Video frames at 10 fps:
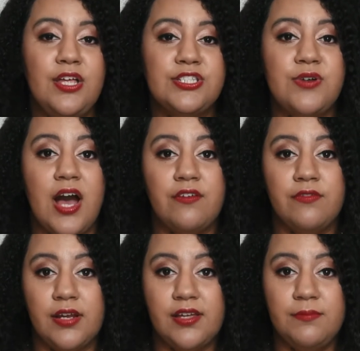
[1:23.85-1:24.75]
So I
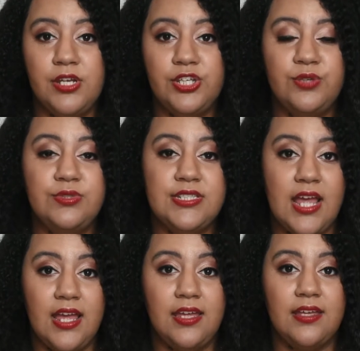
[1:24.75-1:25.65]
recommend you
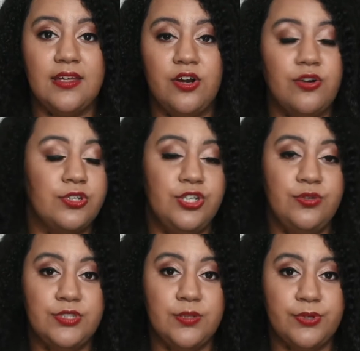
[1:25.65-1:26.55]

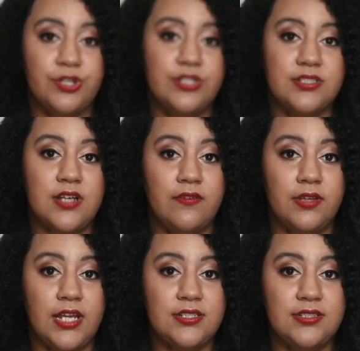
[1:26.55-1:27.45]
to purchase
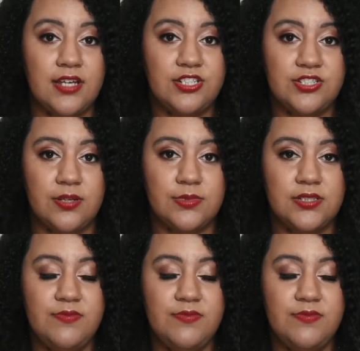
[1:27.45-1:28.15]
ovulation test strips.